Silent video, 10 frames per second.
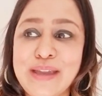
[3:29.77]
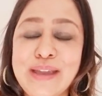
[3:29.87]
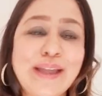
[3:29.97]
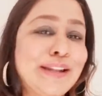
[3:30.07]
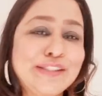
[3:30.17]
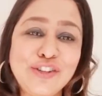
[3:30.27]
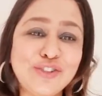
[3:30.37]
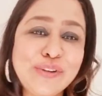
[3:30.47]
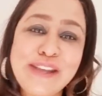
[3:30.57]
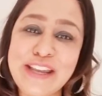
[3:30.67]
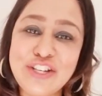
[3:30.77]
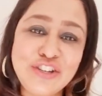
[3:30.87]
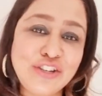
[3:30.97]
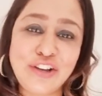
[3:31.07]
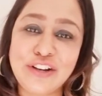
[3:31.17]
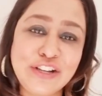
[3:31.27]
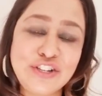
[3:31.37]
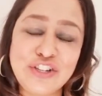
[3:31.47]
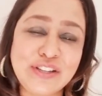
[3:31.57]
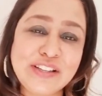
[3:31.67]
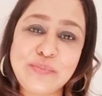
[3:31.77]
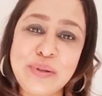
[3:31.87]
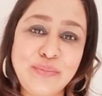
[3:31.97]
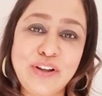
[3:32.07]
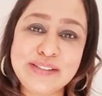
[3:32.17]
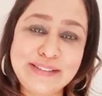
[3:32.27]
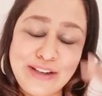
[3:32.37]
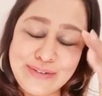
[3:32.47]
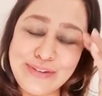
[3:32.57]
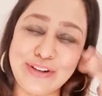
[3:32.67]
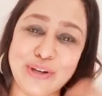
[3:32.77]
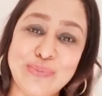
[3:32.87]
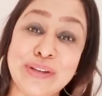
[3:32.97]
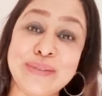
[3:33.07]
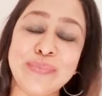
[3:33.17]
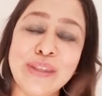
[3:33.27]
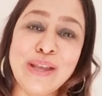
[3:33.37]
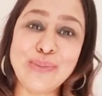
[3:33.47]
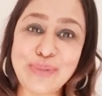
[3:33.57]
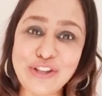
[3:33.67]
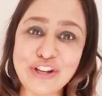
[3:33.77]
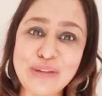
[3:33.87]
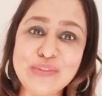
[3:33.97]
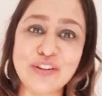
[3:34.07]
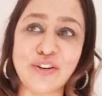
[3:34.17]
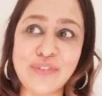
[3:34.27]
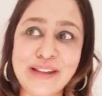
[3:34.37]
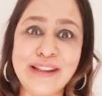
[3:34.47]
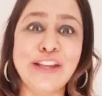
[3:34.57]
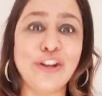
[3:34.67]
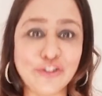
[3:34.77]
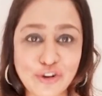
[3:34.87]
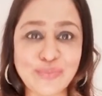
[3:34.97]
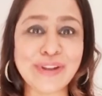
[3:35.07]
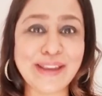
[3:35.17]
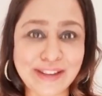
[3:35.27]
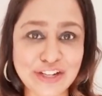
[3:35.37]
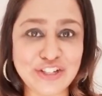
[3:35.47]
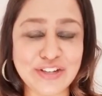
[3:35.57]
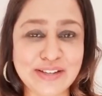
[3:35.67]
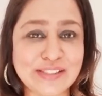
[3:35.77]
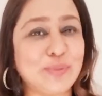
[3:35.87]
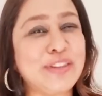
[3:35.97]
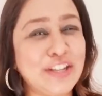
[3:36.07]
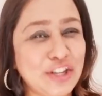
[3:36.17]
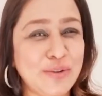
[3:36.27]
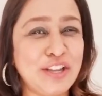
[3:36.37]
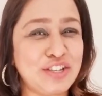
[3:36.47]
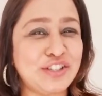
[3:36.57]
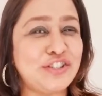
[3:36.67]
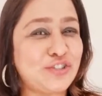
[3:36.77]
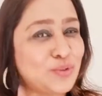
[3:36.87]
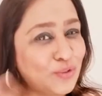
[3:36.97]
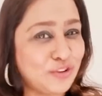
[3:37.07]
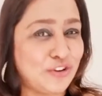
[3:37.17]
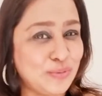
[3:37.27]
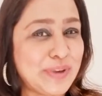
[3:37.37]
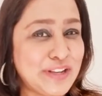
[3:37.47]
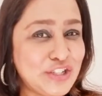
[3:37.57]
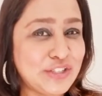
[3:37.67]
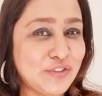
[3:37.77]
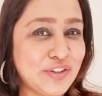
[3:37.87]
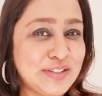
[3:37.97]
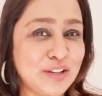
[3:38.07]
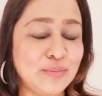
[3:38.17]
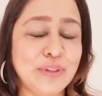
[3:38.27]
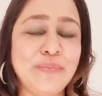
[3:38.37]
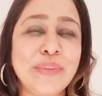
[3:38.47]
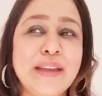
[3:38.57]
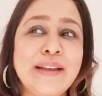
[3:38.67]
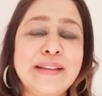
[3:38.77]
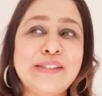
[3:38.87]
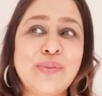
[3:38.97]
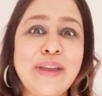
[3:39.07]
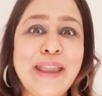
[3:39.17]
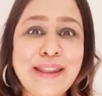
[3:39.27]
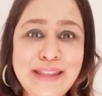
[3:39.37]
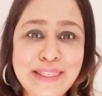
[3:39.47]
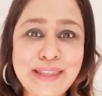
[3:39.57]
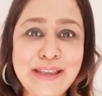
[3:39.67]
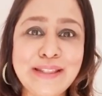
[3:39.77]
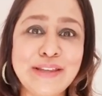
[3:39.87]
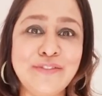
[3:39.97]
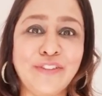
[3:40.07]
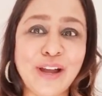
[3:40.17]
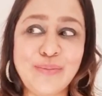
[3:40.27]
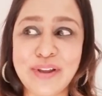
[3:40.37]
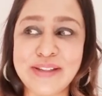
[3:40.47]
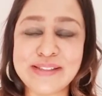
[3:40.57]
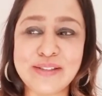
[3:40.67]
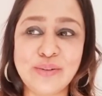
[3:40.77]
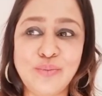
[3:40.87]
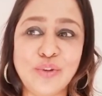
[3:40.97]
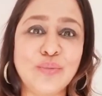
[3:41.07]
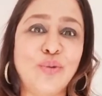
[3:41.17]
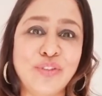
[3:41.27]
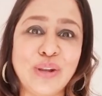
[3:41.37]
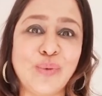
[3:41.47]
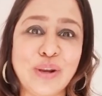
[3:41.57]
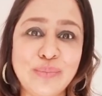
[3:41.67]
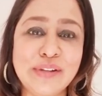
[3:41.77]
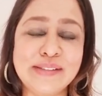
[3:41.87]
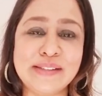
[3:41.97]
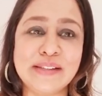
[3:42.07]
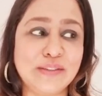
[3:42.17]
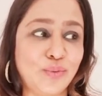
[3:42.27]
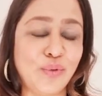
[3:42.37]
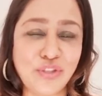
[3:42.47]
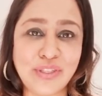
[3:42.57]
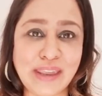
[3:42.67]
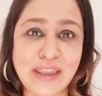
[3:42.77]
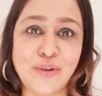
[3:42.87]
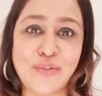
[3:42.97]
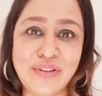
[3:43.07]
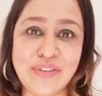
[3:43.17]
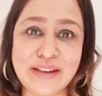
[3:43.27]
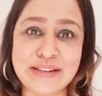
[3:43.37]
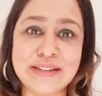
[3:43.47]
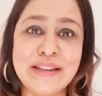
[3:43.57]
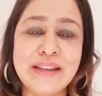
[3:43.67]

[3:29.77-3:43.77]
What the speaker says: it's also an ancient knowledge that's been passed down, but pendulums are really group energies, what the New Agers used to call group energies, for example. So anything that vibrates with more than one person or thing or event,